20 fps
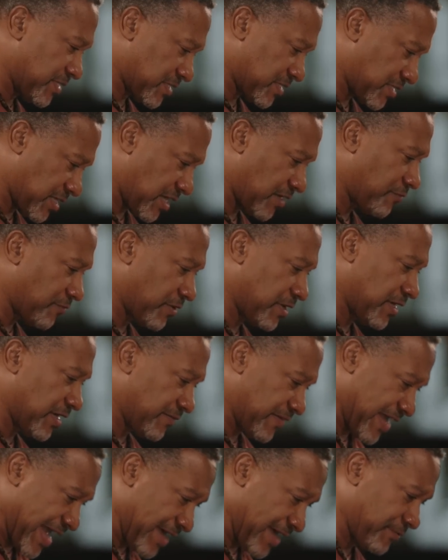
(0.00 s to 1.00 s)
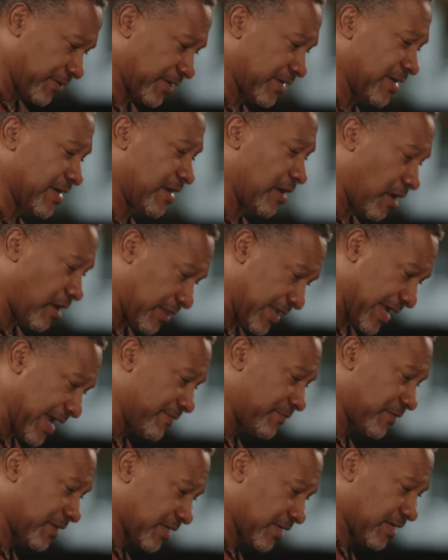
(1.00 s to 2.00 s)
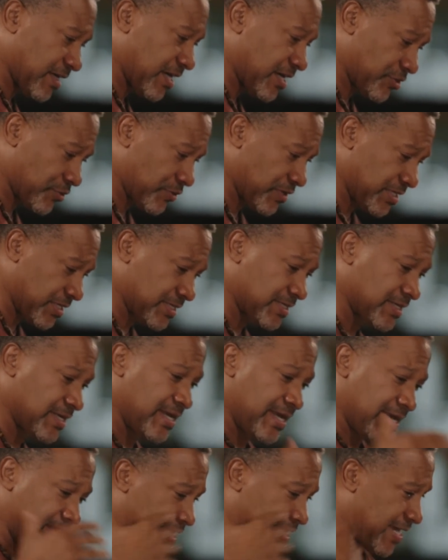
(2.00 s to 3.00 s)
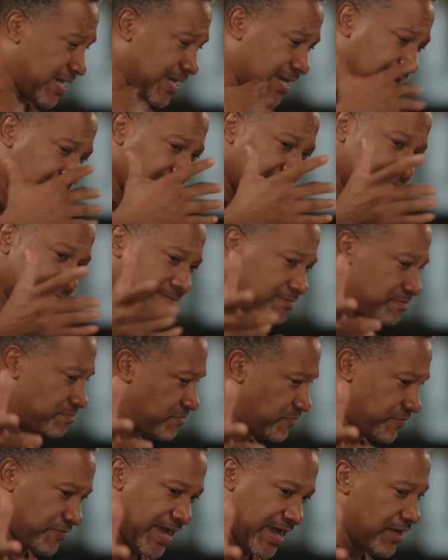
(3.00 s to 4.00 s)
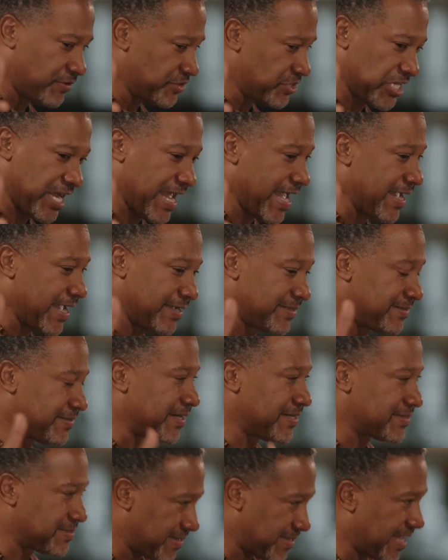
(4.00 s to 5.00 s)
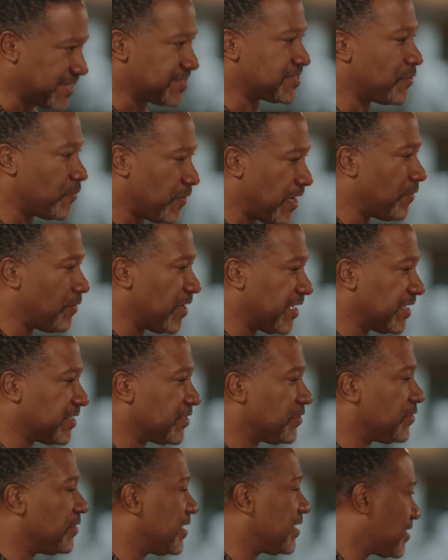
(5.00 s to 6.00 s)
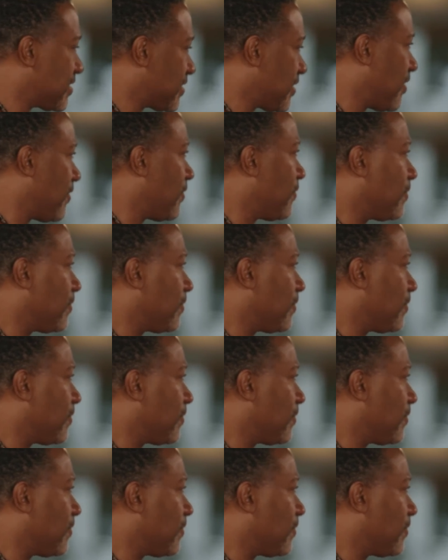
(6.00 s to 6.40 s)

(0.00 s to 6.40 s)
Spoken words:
discovery of Africa, all the African countries, and I found Jay, and I said, that's the way I want to do it. So